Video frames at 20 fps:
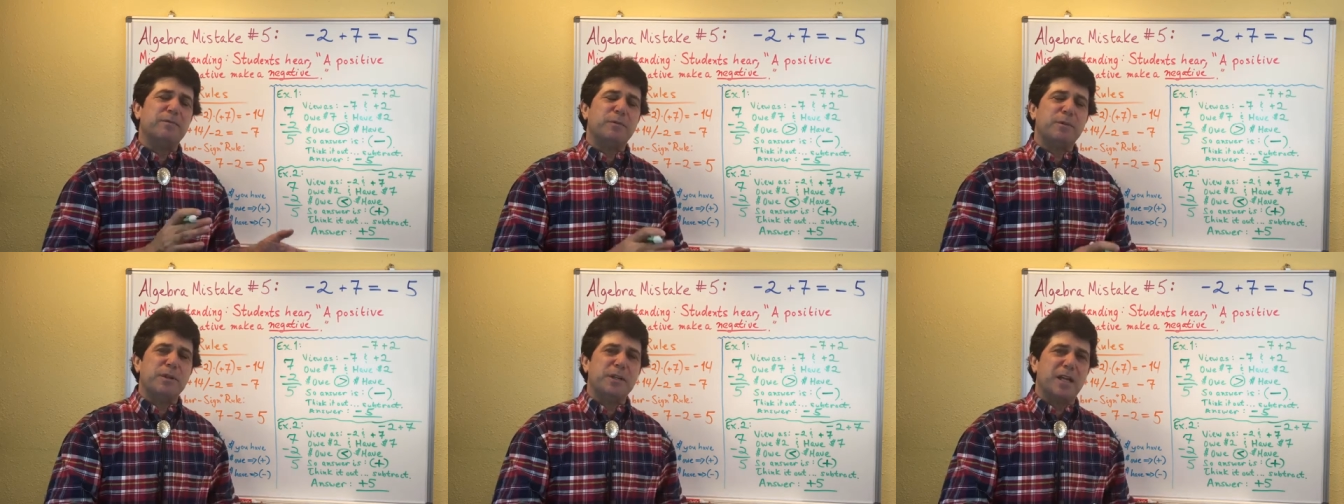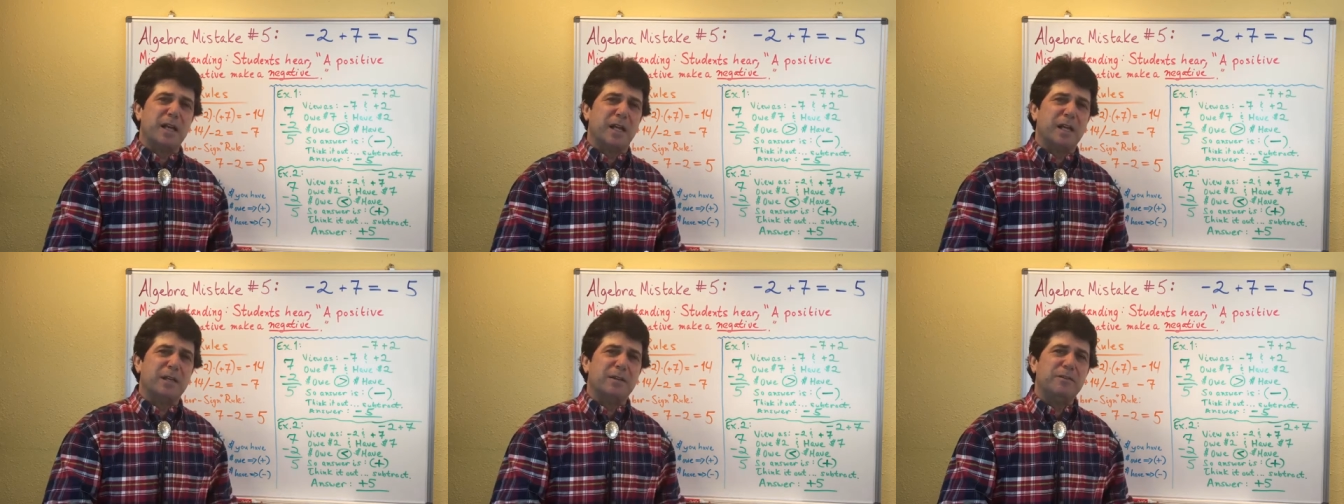or
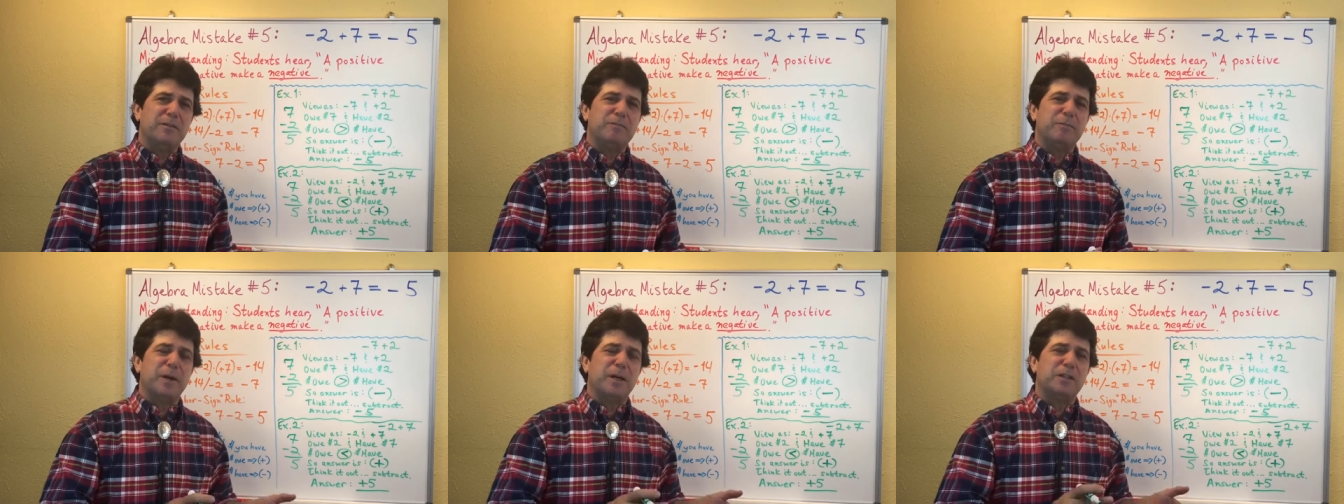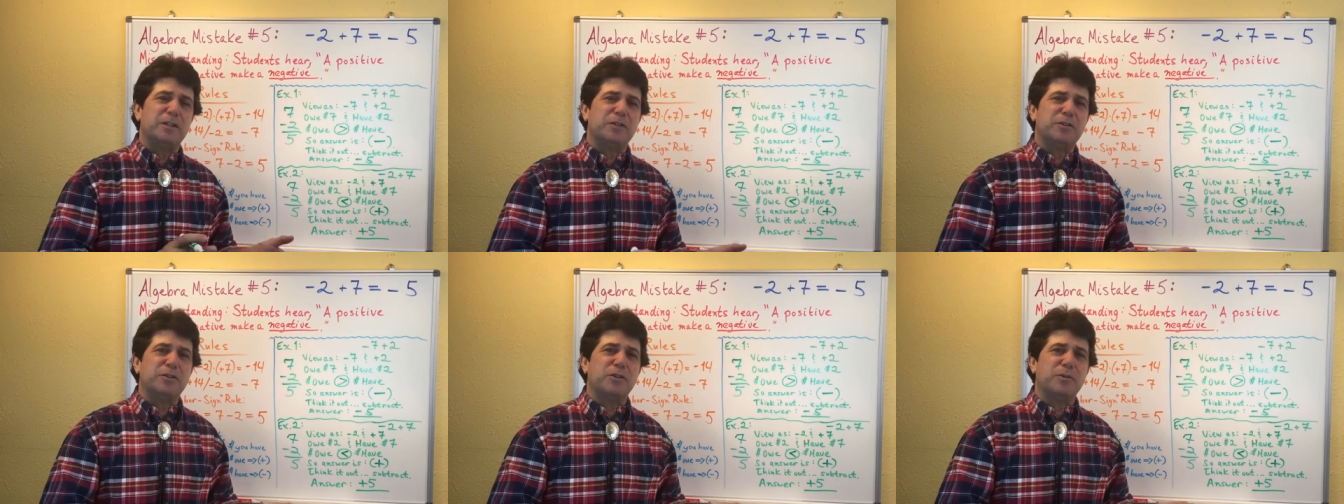negative by
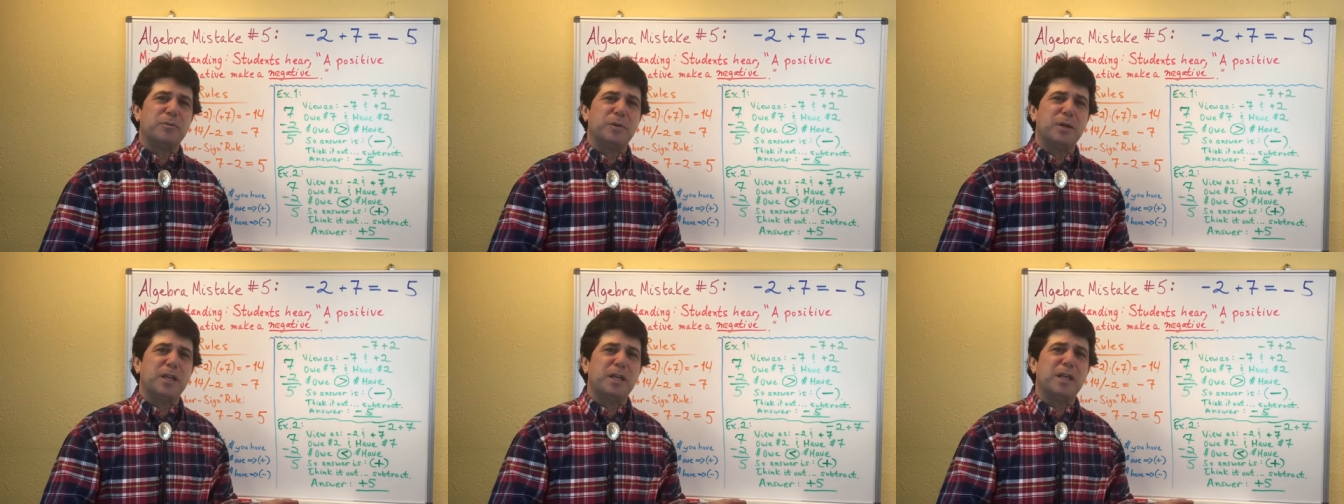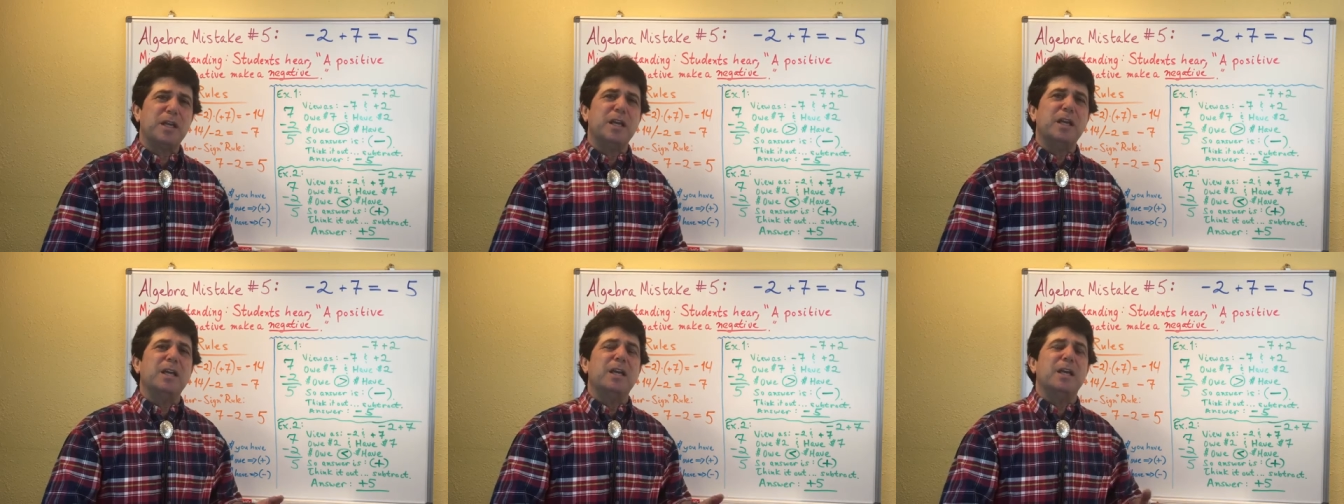determining